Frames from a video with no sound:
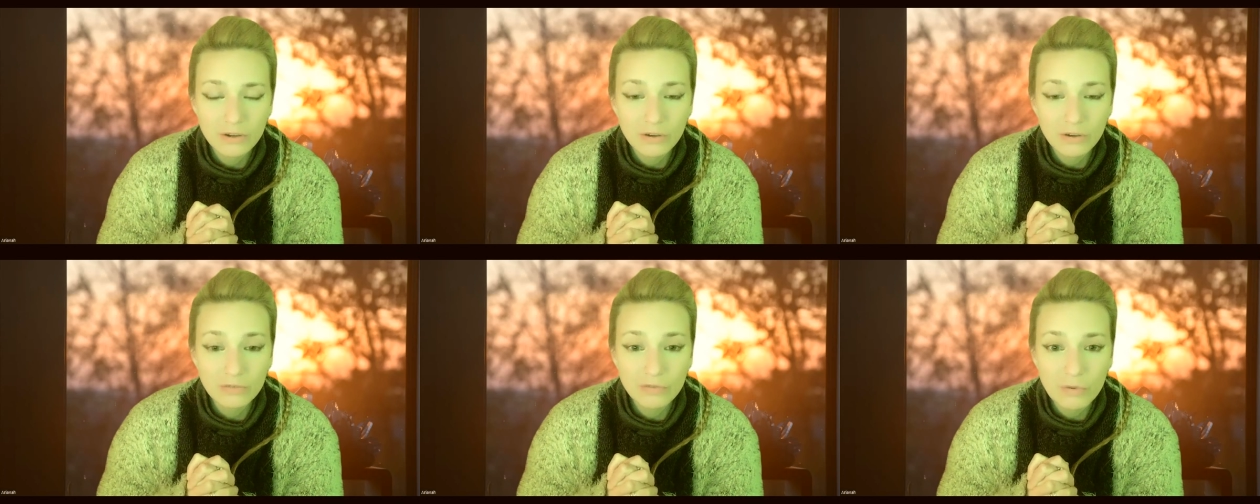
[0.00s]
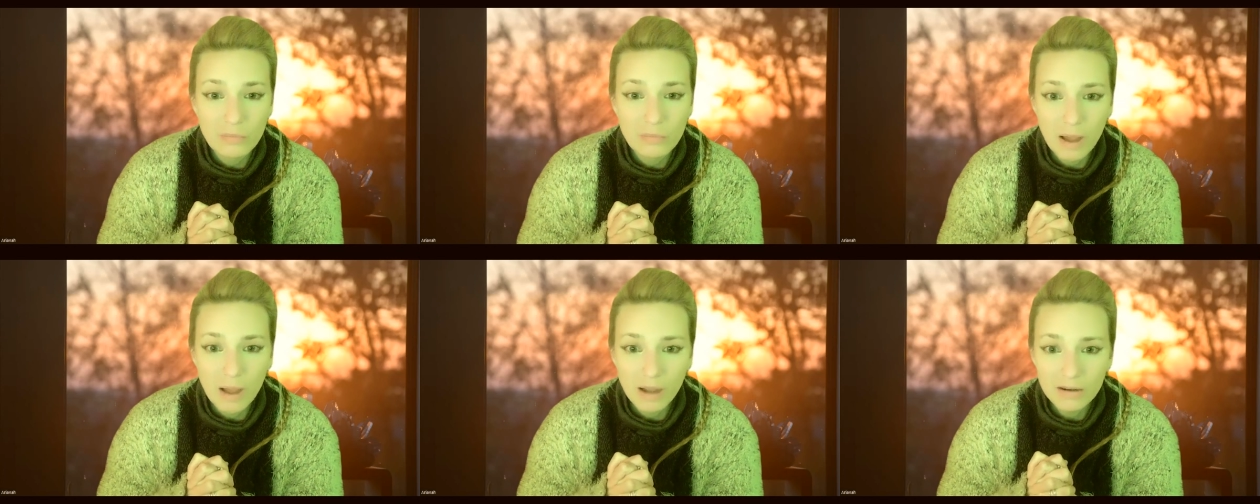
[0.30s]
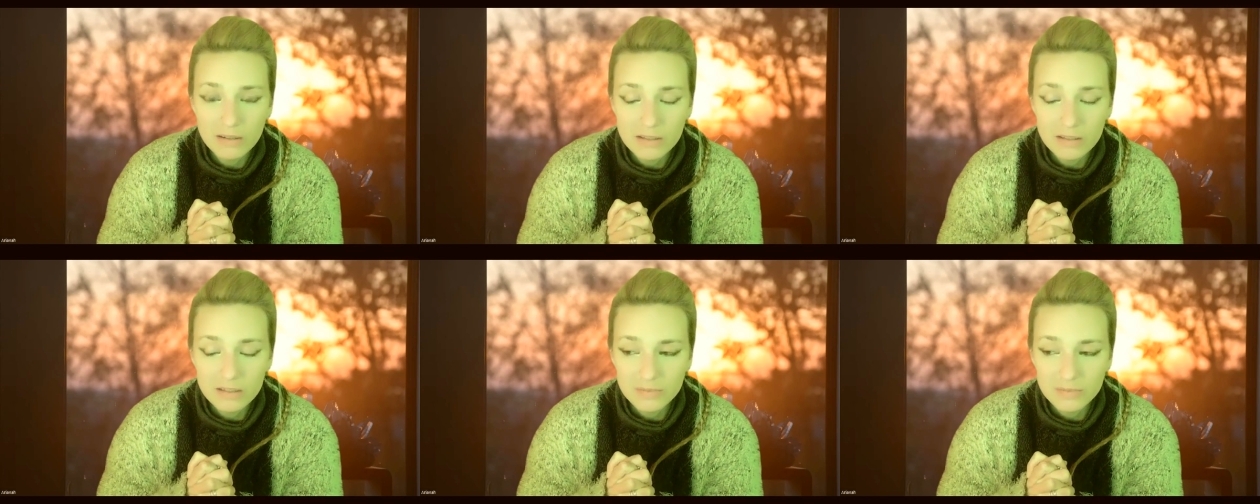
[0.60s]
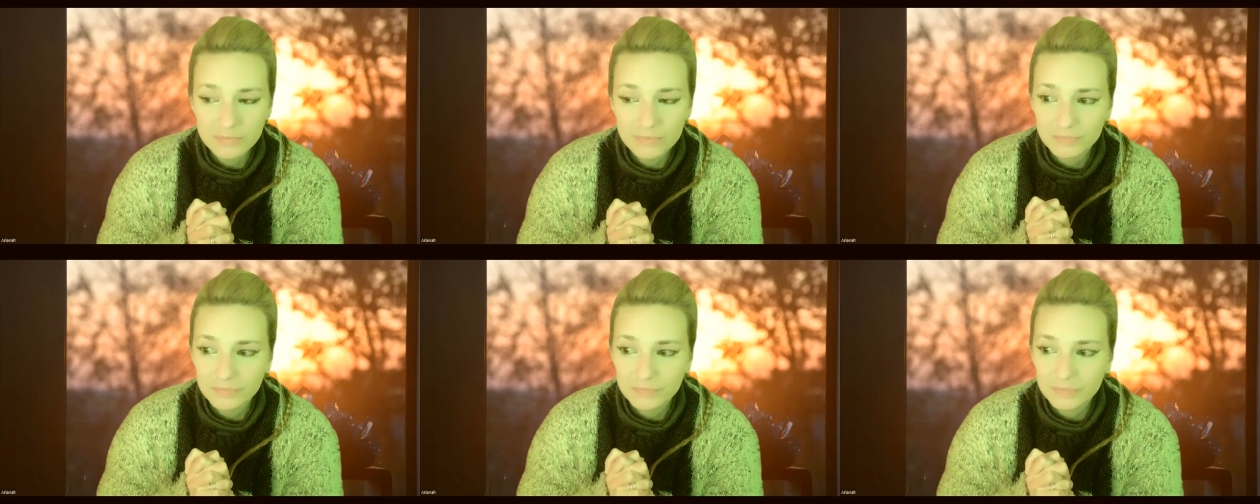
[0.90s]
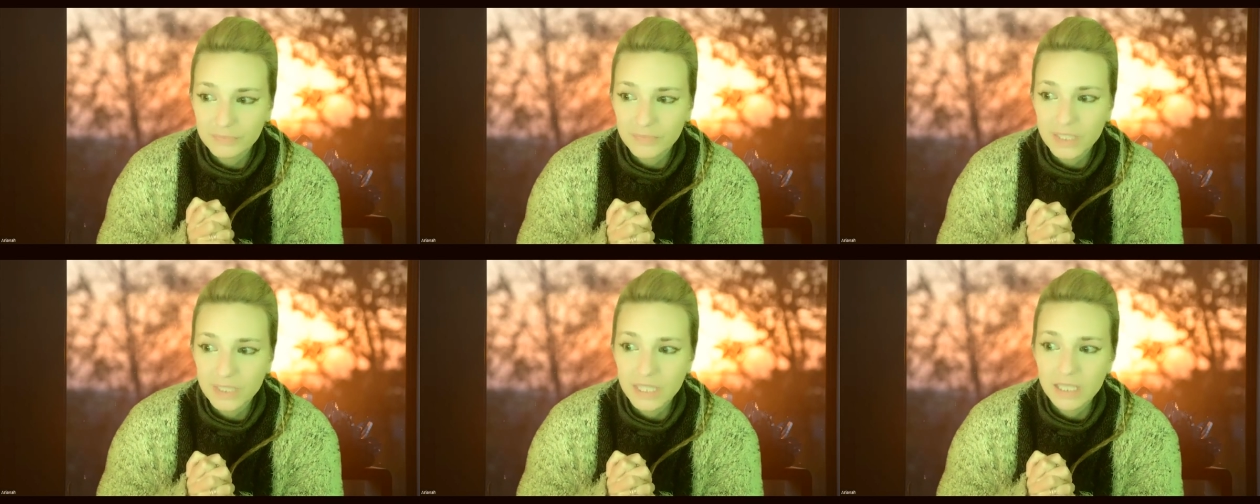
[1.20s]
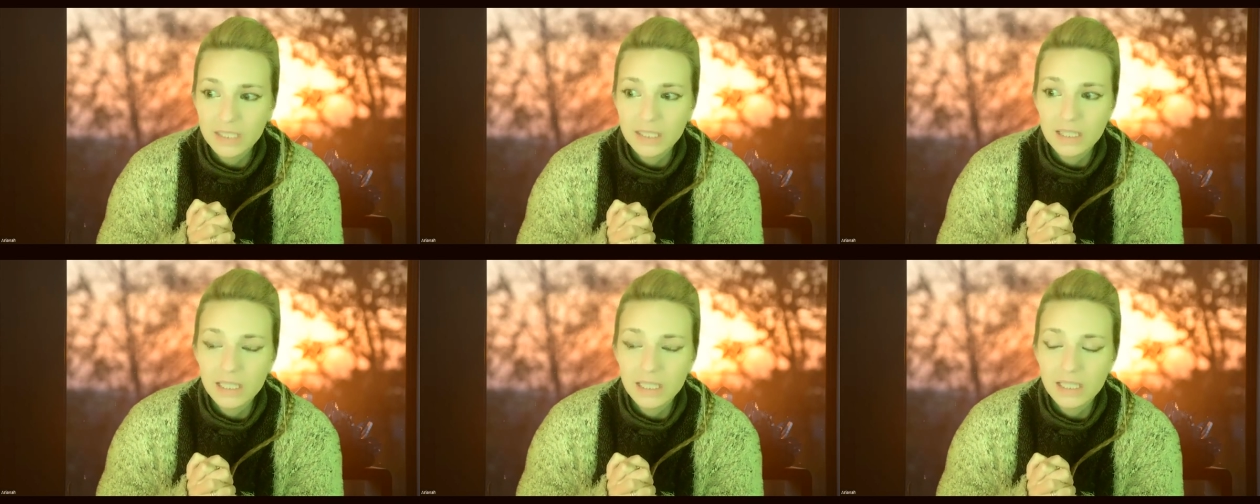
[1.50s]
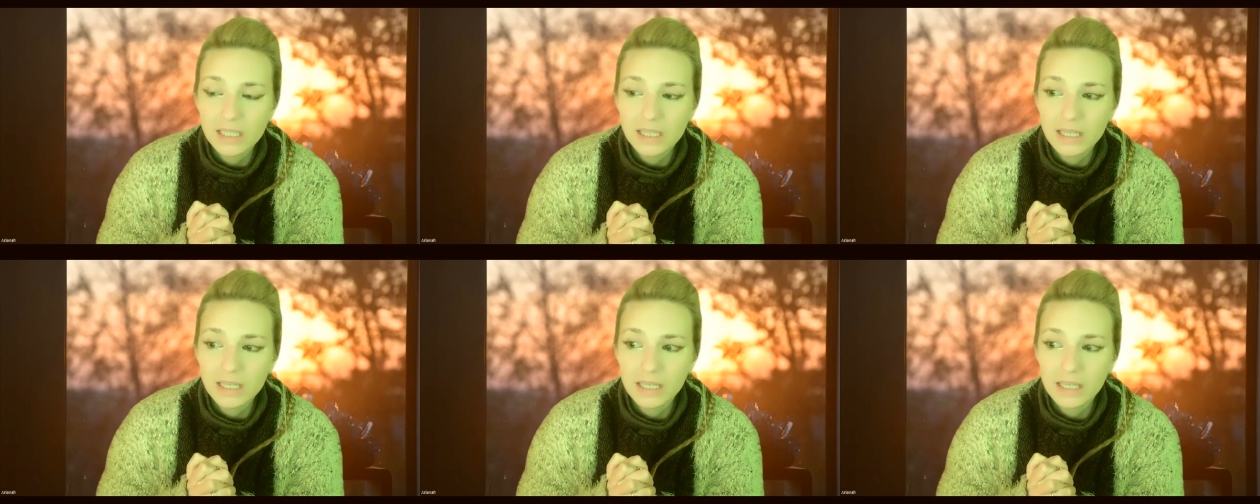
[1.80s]
of a box.
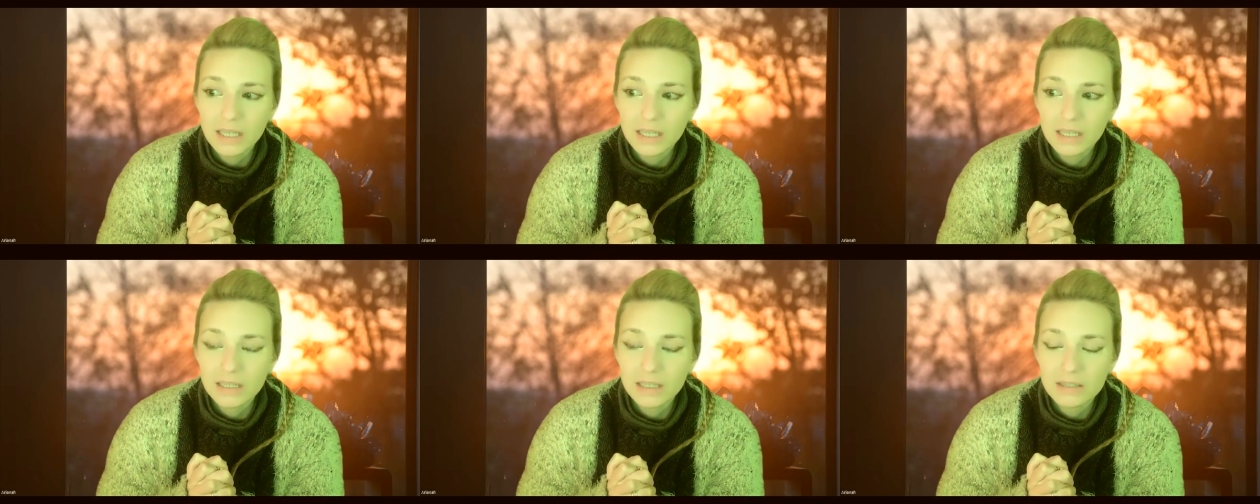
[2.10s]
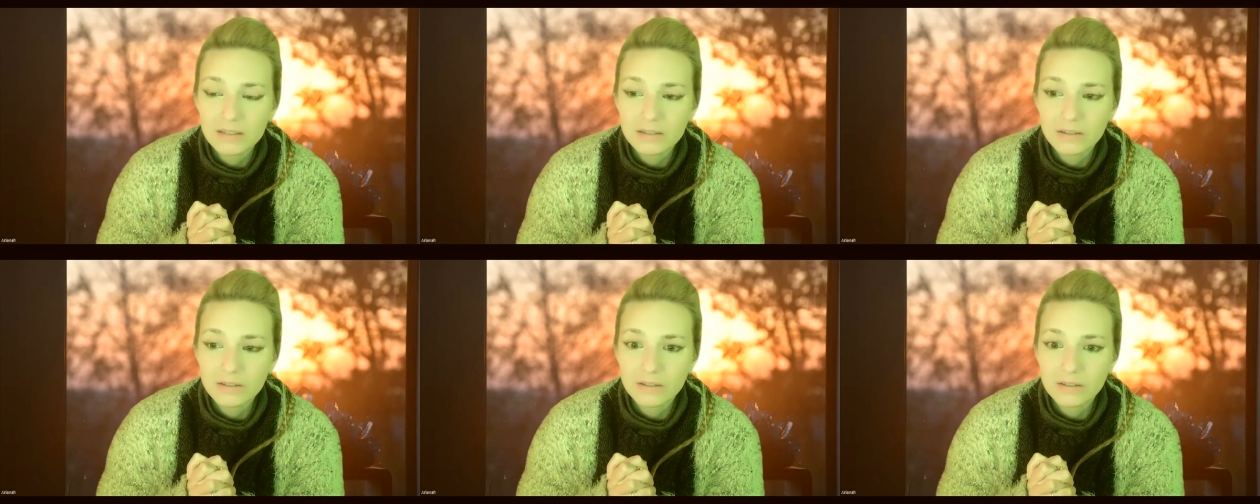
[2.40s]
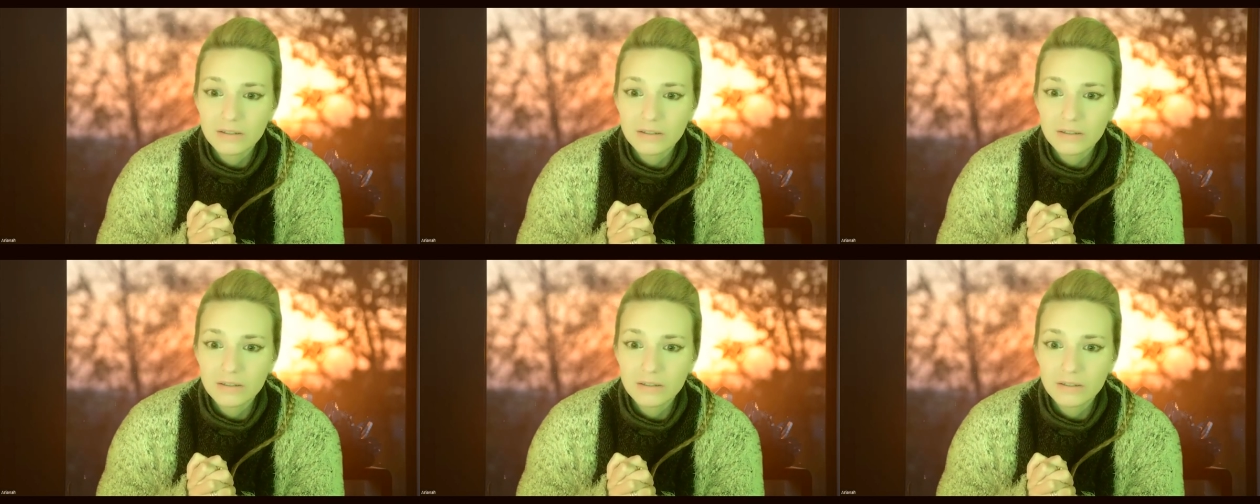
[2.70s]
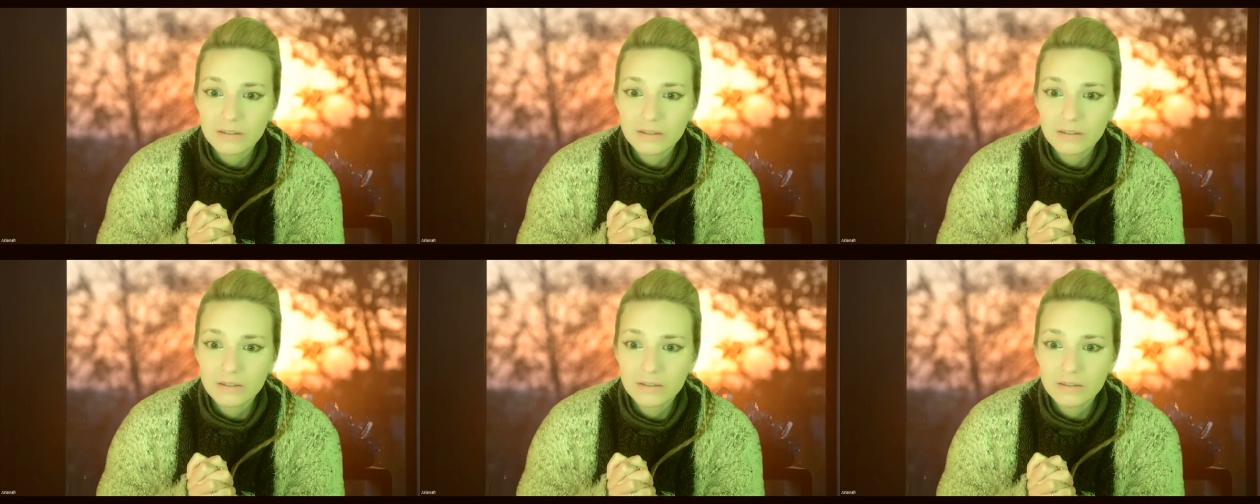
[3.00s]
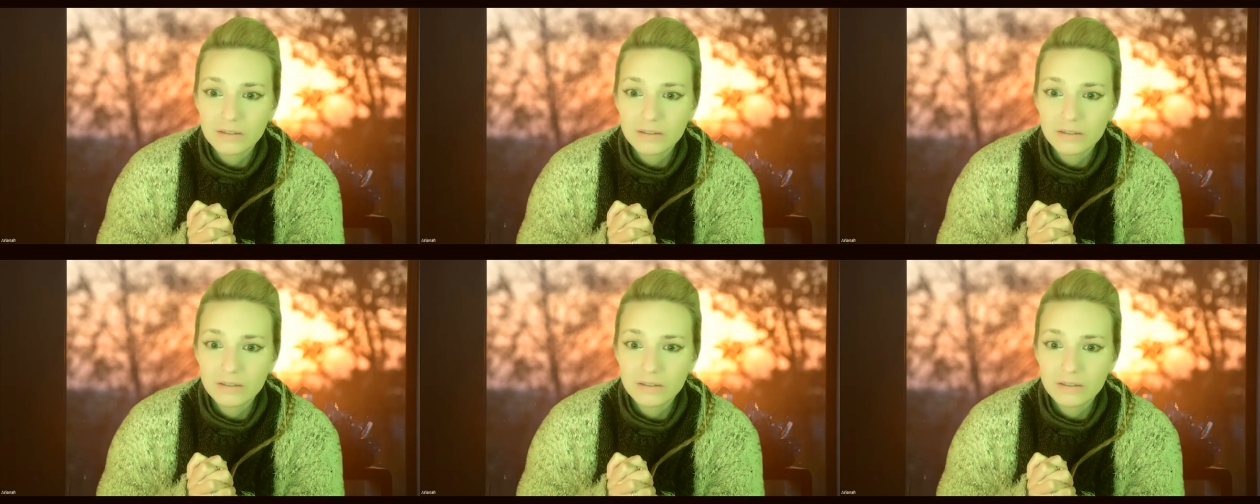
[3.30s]
And uh,